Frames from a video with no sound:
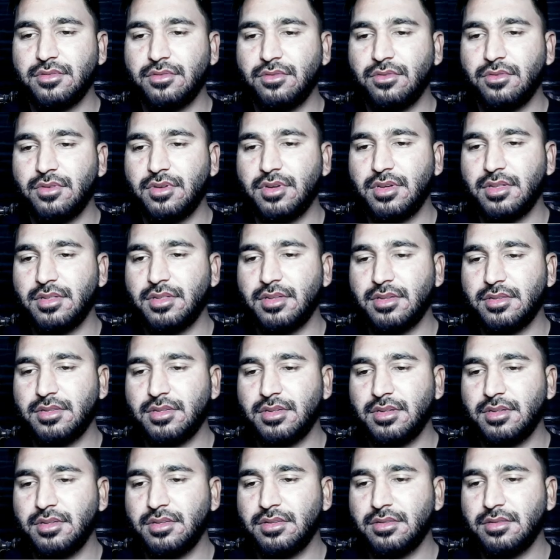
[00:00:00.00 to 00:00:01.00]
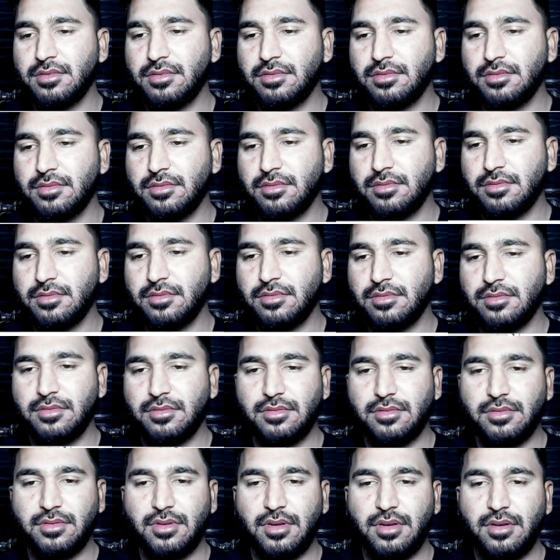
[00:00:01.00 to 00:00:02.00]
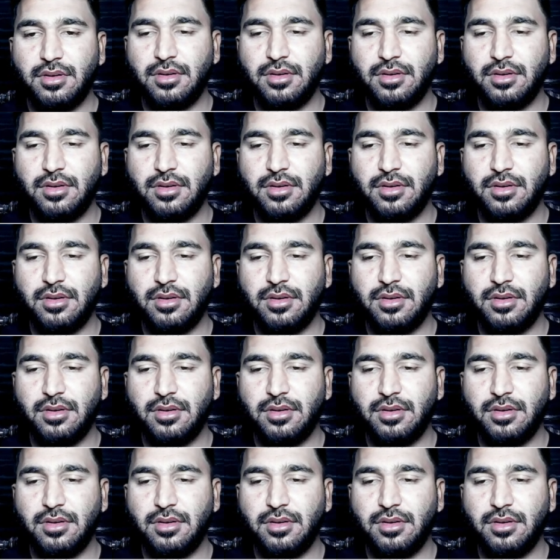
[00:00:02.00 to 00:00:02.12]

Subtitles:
Okay, this is done